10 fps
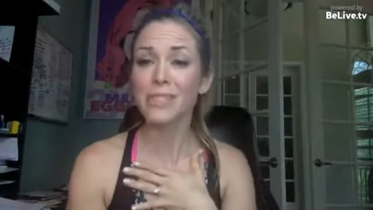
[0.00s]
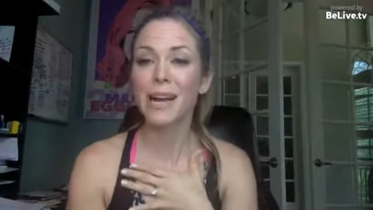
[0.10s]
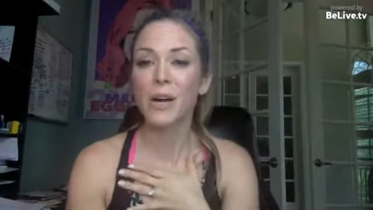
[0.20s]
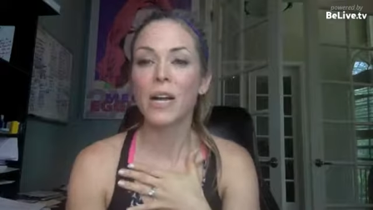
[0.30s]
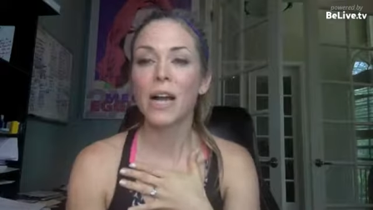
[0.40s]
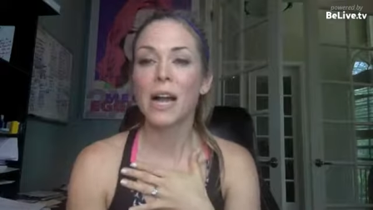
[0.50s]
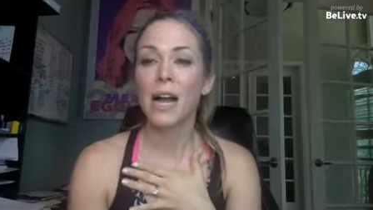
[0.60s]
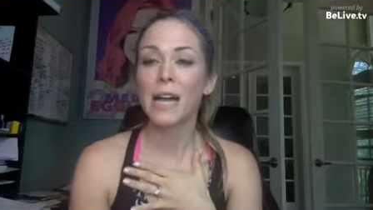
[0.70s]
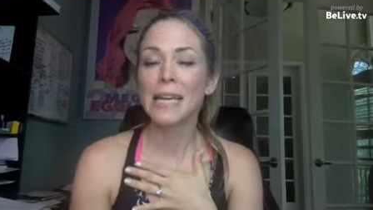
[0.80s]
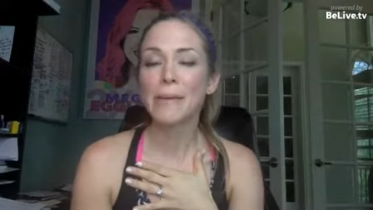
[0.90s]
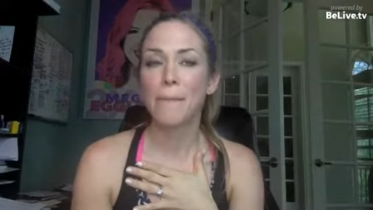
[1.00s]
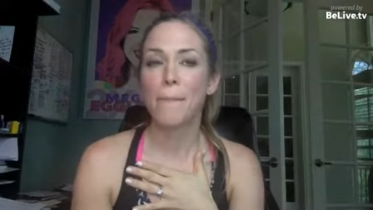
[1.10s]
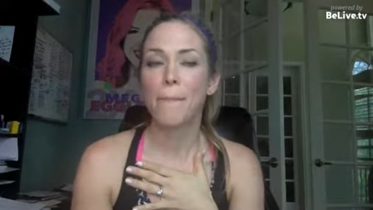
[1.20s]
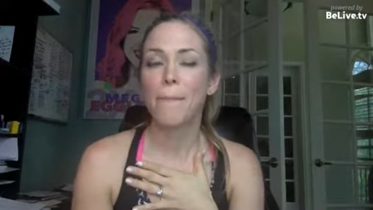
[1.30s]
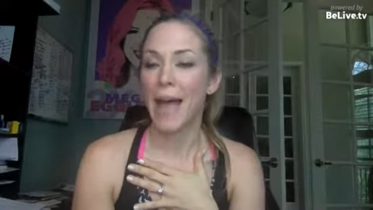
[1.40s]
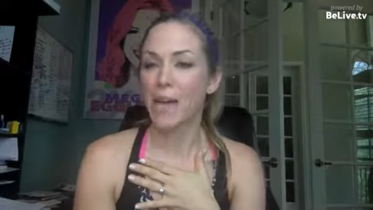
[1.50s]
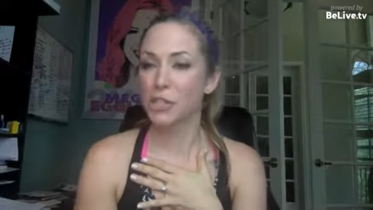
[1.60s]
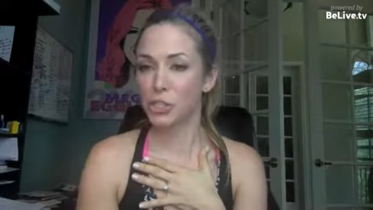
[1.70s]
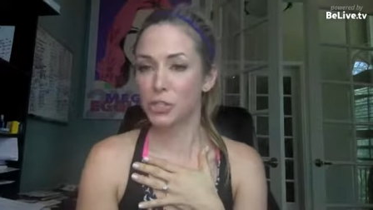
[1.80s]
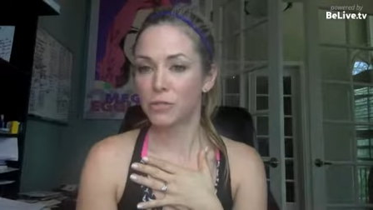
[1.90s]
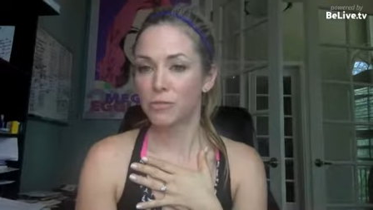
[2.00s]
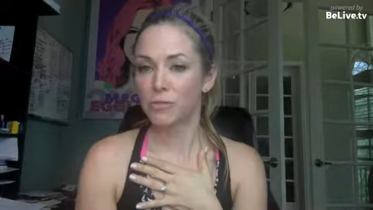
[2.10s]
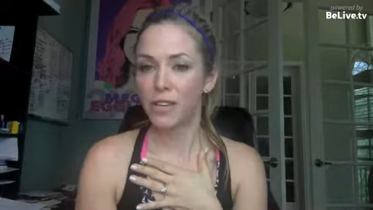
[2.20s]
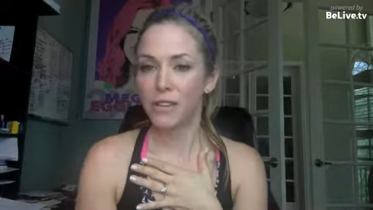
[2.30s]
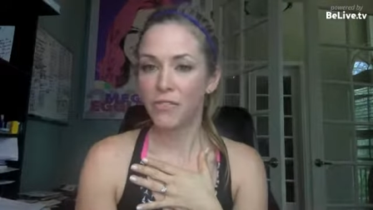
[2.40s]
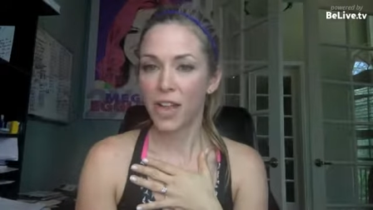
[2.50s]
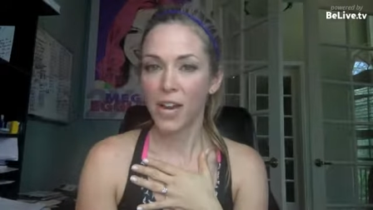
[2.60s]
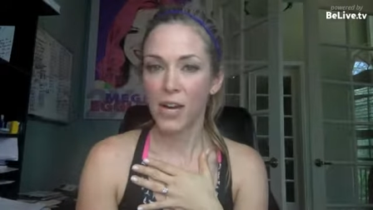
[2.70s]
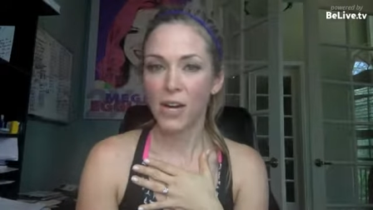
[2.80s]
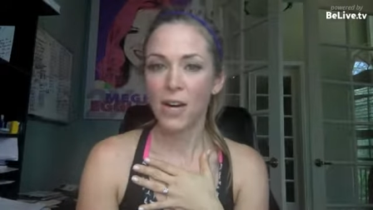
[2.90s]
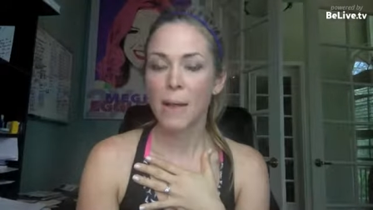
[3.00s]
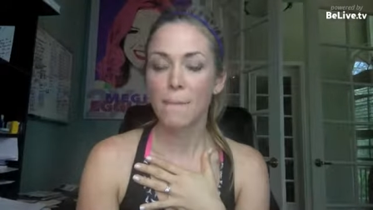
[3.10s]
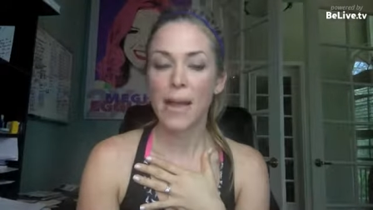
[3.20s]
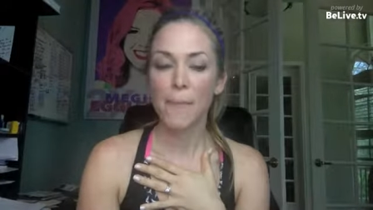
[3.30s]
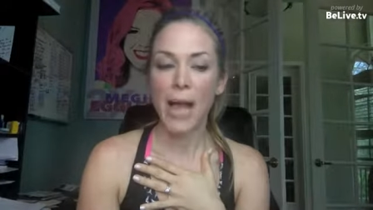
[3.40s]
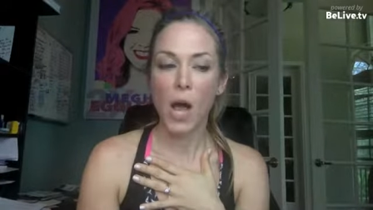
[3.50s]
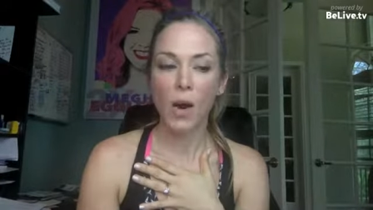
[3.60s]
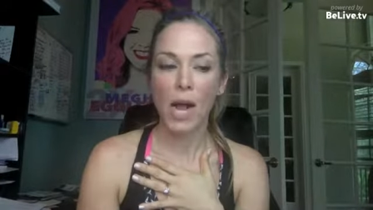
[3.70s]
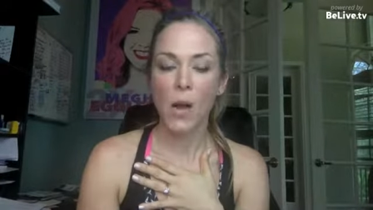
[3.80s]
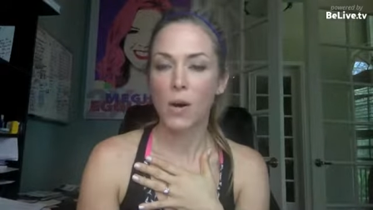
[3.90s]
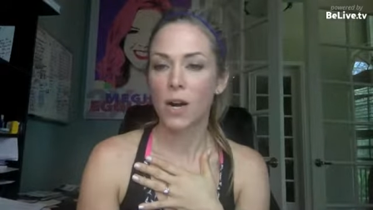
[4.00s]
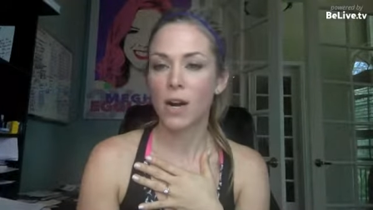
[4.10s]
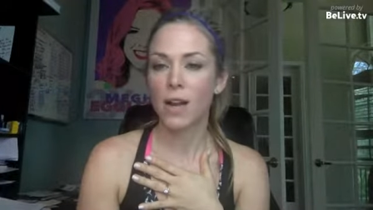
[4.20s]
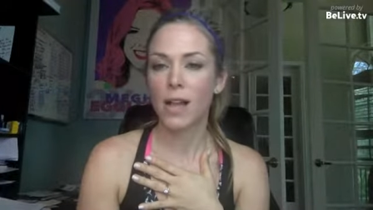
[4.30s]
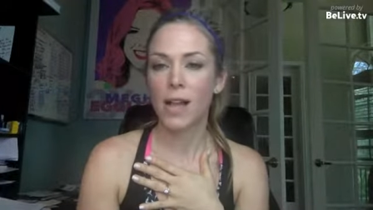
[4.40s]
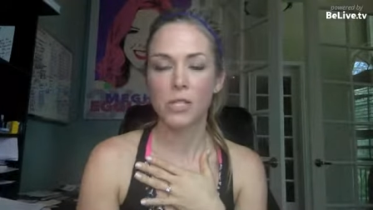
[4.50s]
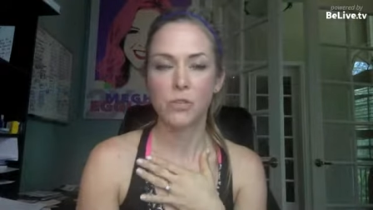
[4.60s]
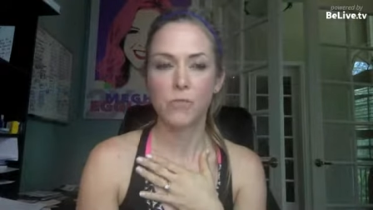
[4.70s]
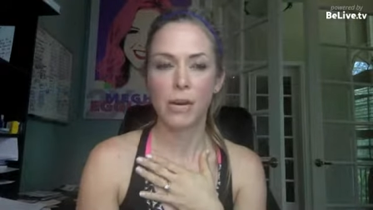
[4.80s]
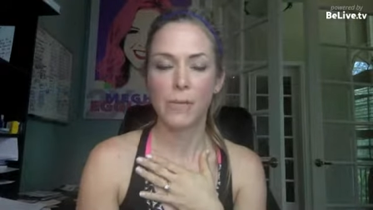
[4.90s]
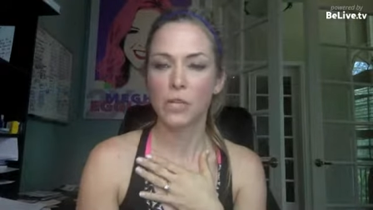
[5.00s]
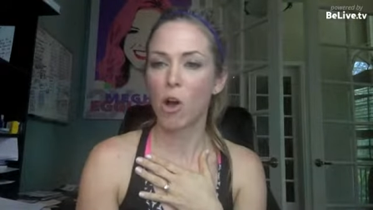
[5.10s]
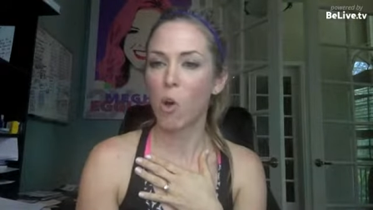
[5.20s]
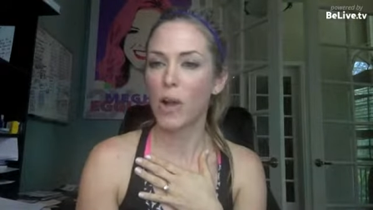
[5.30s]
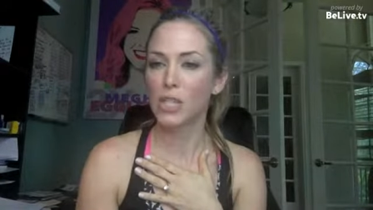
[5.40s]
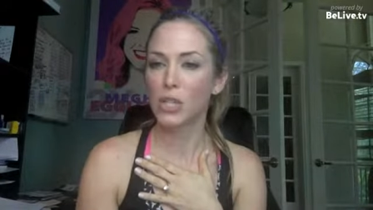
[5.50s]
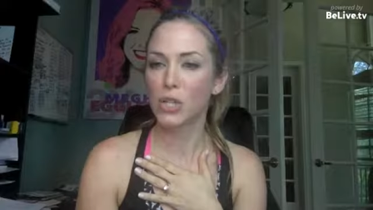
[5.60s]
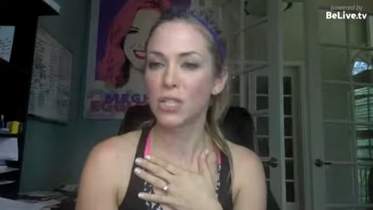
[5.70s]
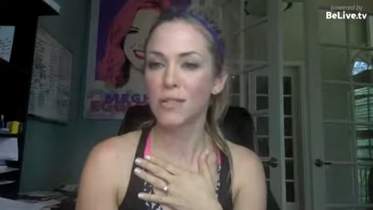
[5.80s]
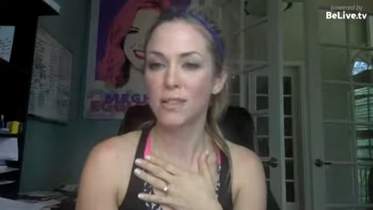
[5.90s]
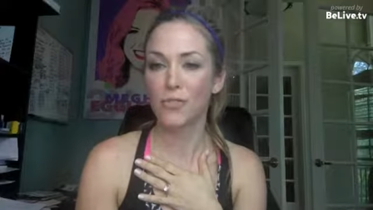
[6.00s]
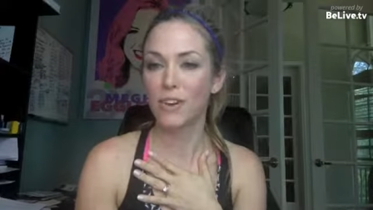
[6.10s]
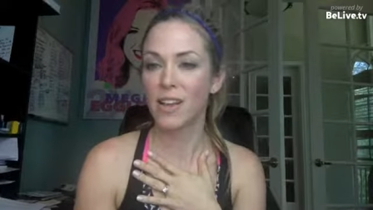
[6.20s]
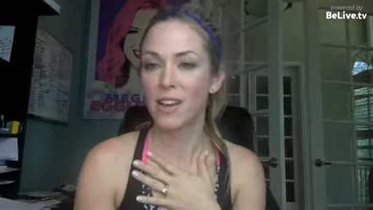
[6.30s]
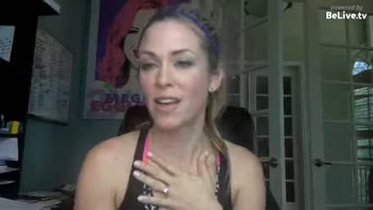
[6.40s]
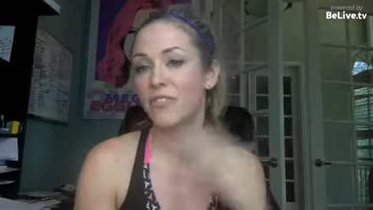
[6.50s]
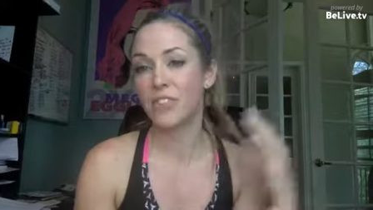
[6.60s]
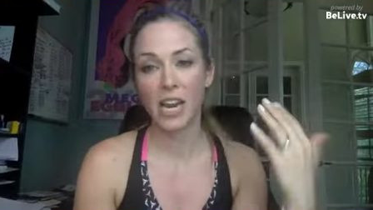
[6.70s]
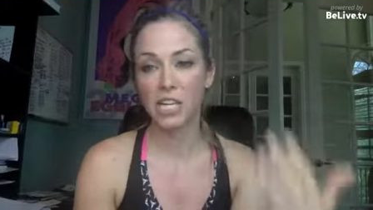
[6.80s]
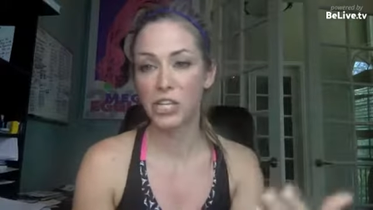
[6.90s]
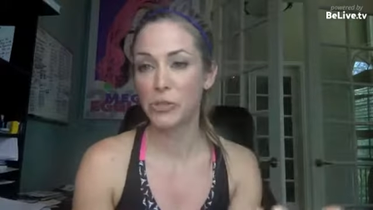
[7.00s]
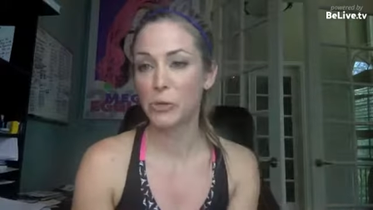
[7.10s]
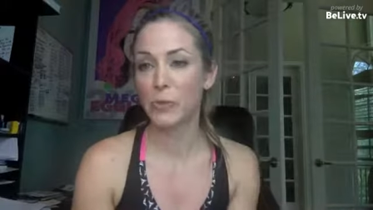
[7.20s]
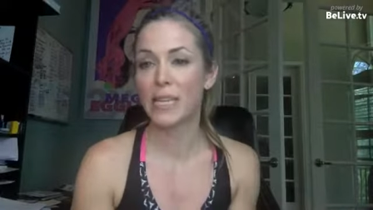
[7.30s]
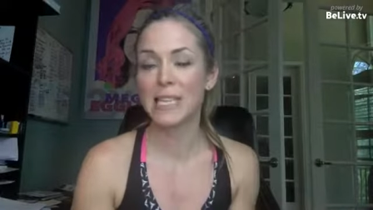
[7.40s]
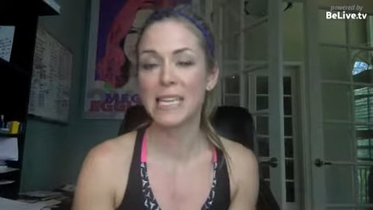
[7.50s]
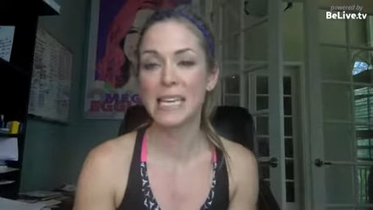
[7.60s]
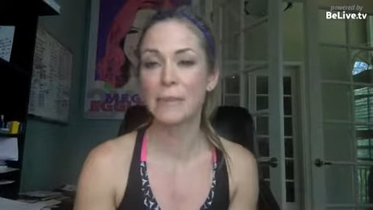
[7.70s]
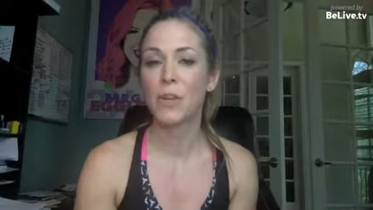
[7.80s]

Now, I'm a batch inviter. My power hour has pretty much always looked different. And I've and I share this with my team.